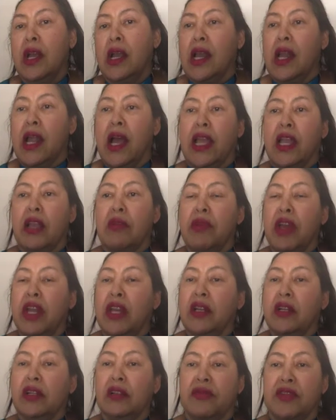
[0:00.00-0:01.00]
like
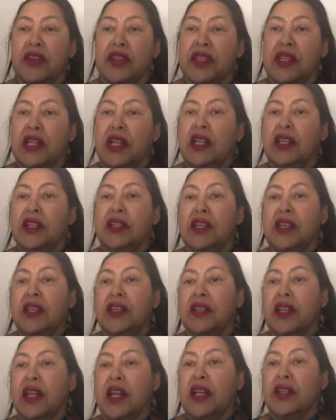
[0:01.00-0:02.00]
medical
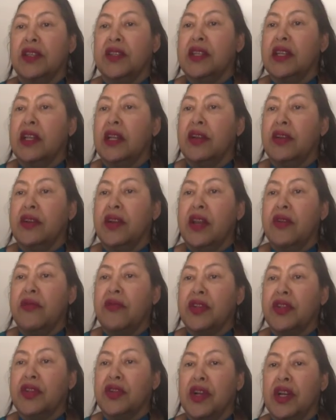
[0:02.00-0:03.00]
facilities and ancillary
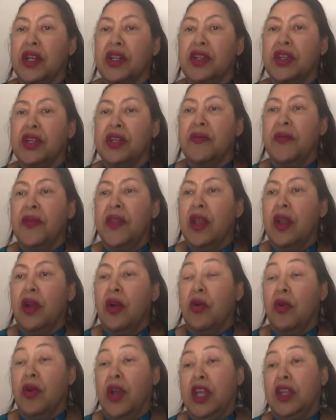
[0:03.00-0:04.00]
infrastructure,
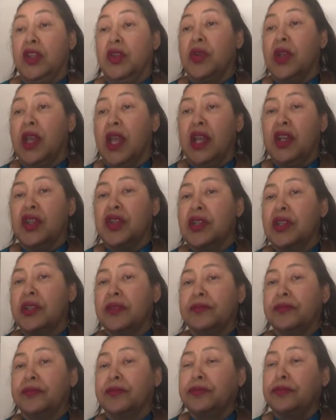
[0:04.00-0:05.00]
or education,
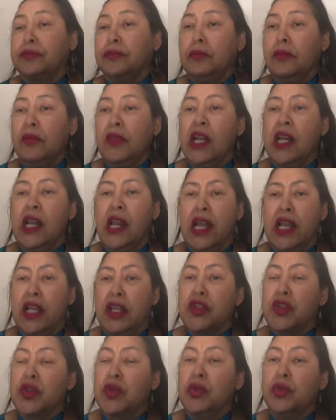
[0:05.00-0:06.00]
like
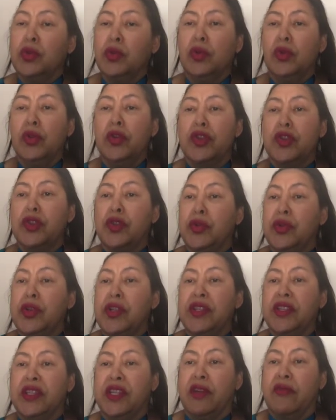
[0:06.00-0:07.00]
schools,
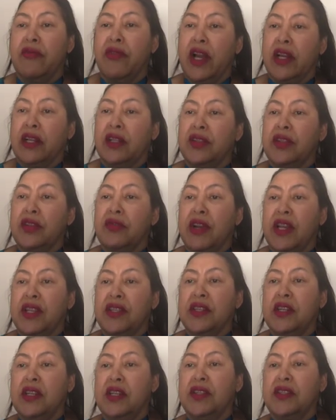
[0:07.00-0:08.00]
student and faculty
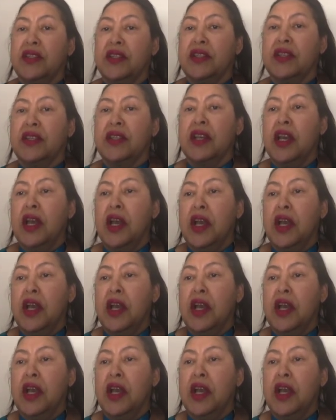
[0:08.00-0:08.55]
residences,